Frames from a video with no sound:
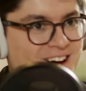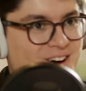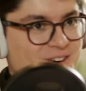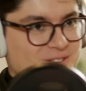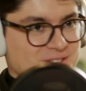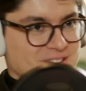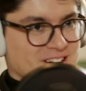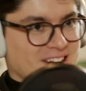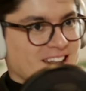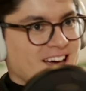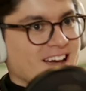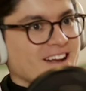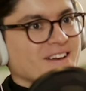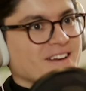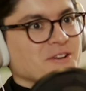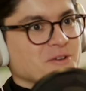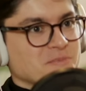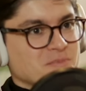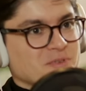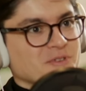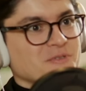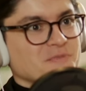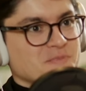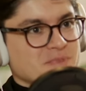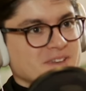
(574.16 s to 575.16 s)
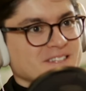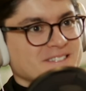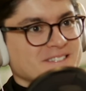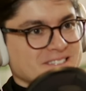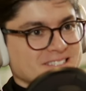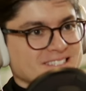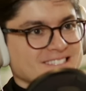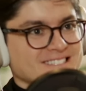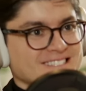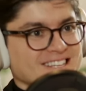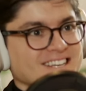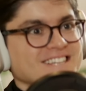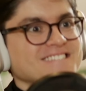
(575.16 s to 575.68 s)
on the lineup of
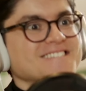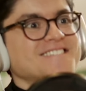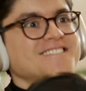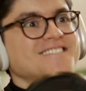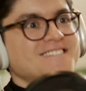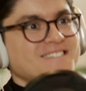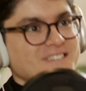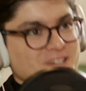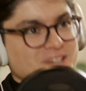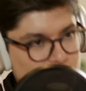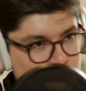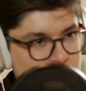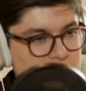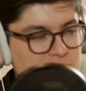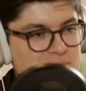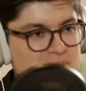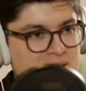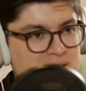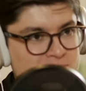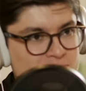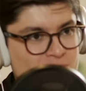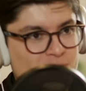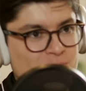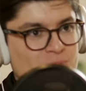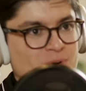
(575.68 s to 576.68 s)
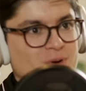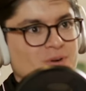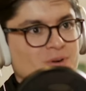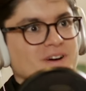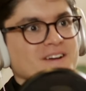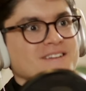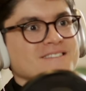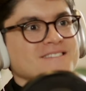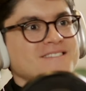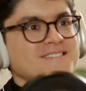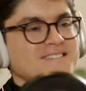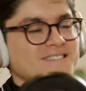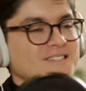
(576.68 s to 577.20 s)
pitches and still be memorable
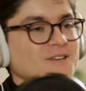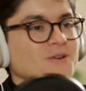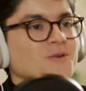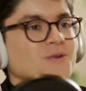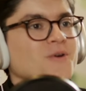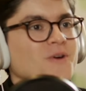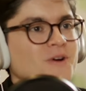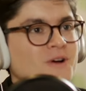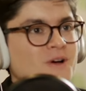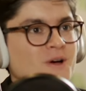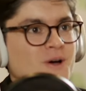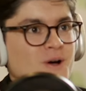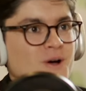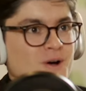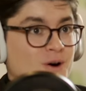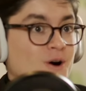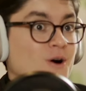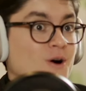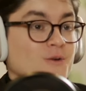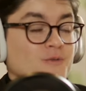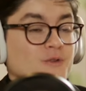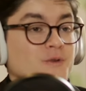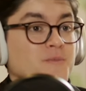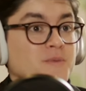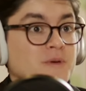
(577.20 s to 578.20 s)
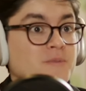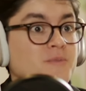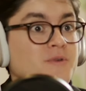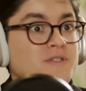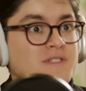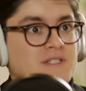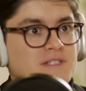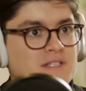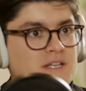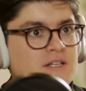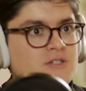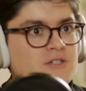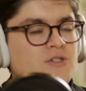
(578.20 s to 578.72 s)
and still call for
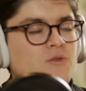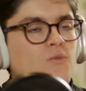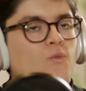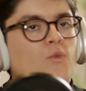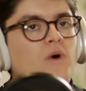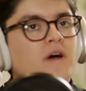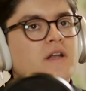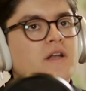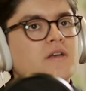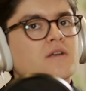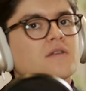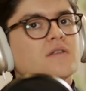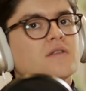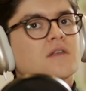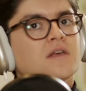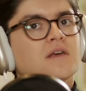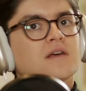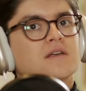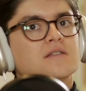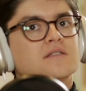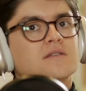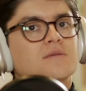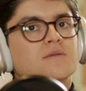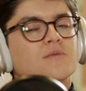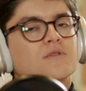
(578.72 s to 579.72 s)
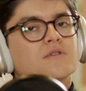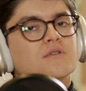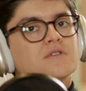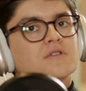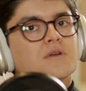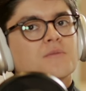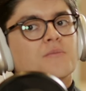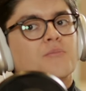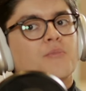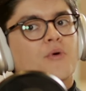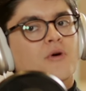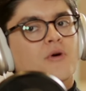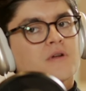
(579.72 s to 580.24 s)
people's attention. What do you think is the most
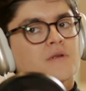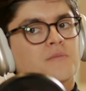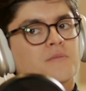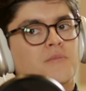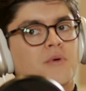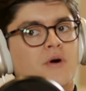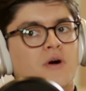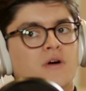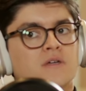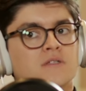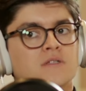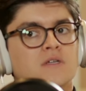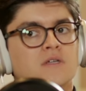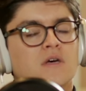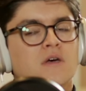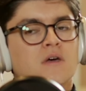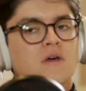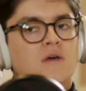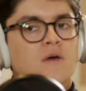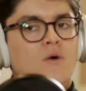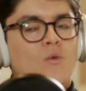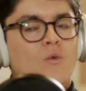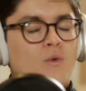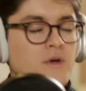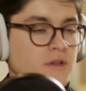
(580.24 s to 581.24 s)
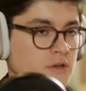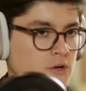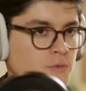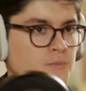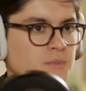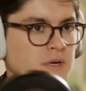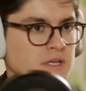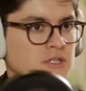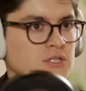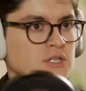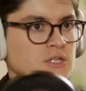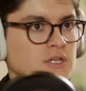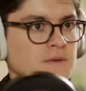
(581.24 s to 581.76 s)
important part when you're
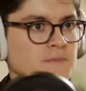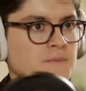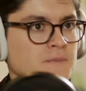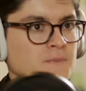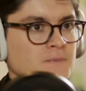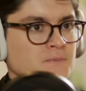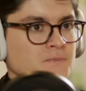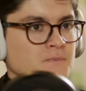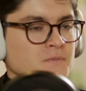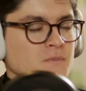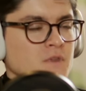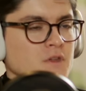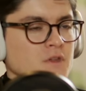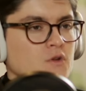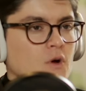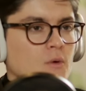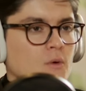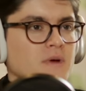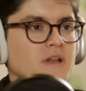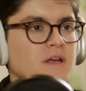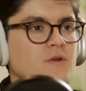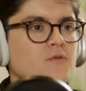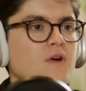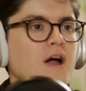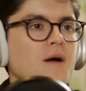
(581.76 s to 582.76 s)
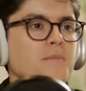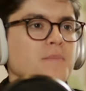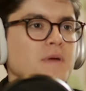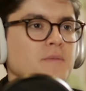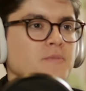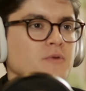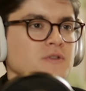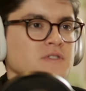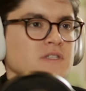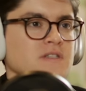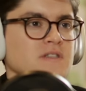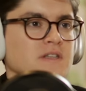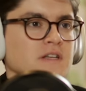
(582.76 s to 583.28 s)
pitching to already grab
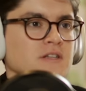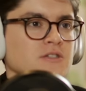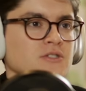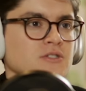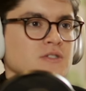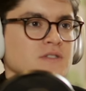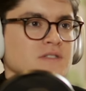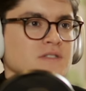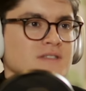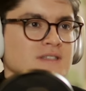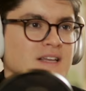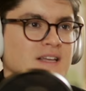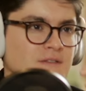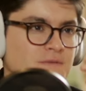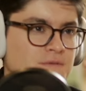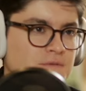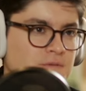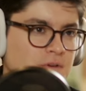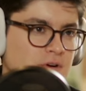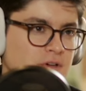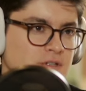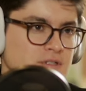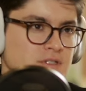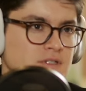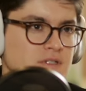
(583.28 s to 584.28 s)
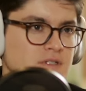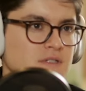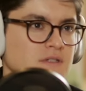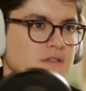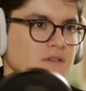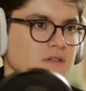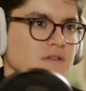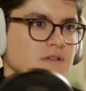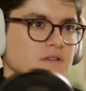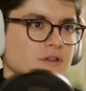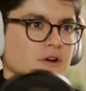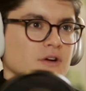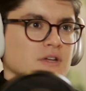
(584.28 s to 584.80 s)
people's attentions in that first
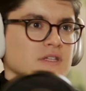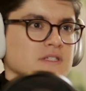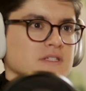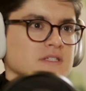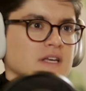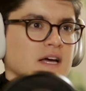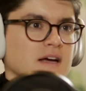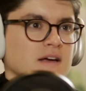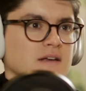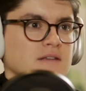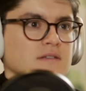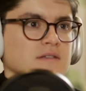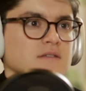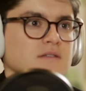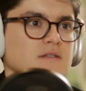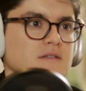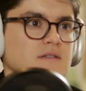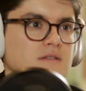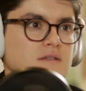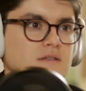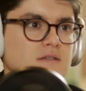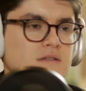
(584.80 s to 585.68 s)
30 seconds?